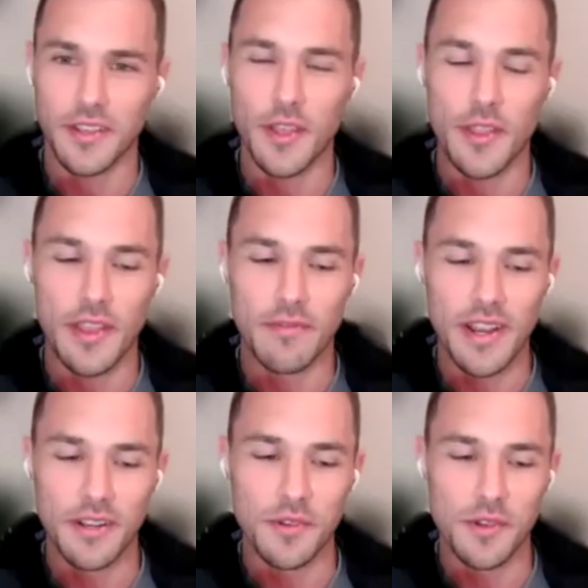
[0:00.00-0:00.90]
on that
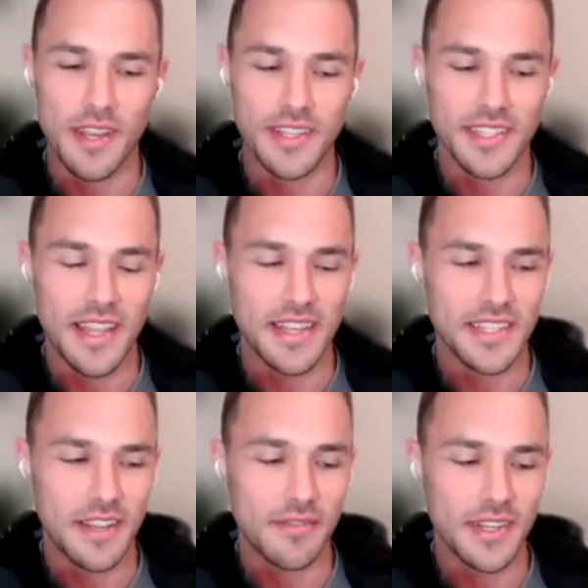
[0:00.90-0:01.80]
final view, that is
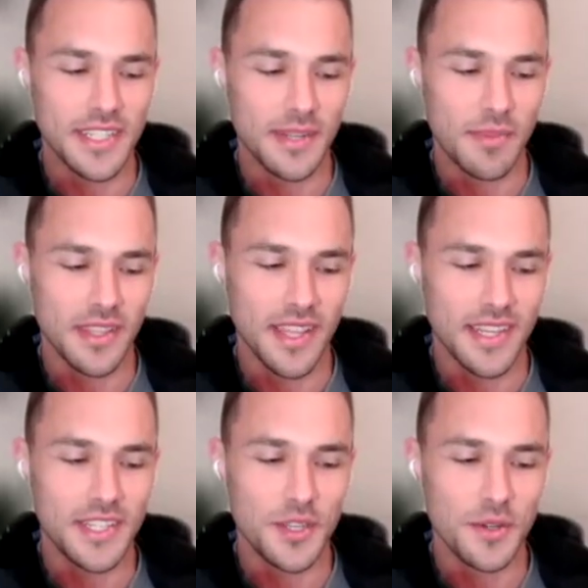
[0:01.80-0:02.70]
definitely something
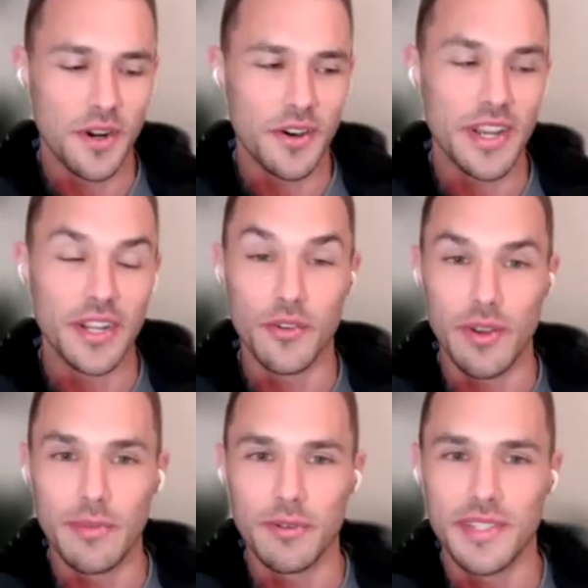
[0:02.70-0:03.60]
that you are in
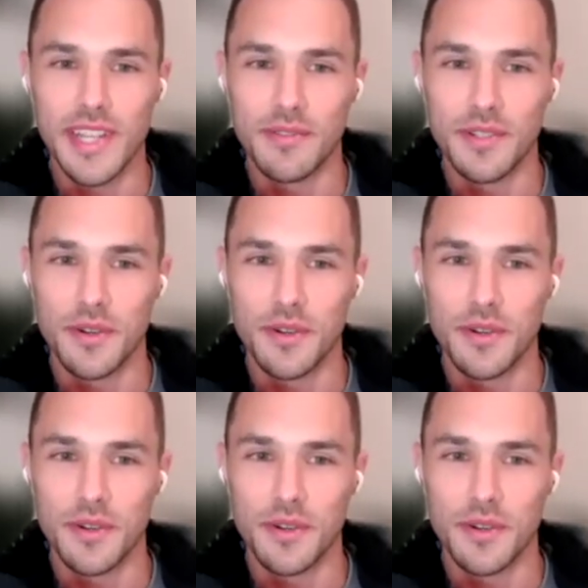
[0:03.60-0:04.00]
agreement with David